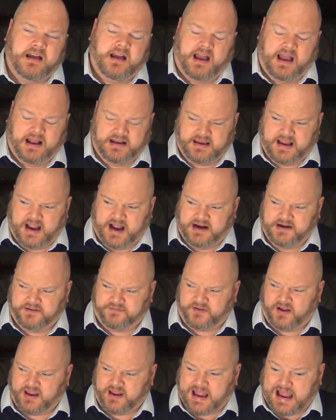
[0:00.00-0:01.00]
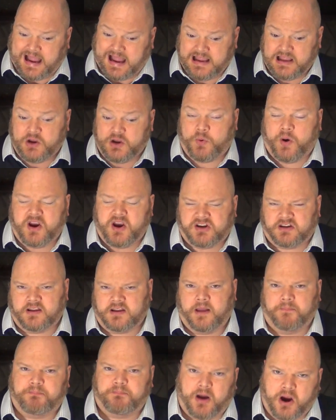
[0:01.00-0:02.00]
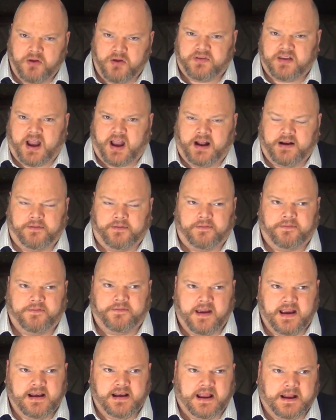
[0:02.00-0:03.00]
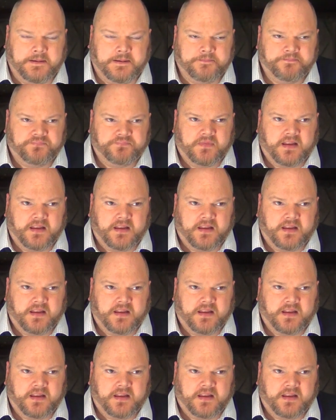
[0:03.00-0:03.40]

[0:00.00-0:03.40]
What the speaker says: and kind of like anguish that they're both kind of feeling.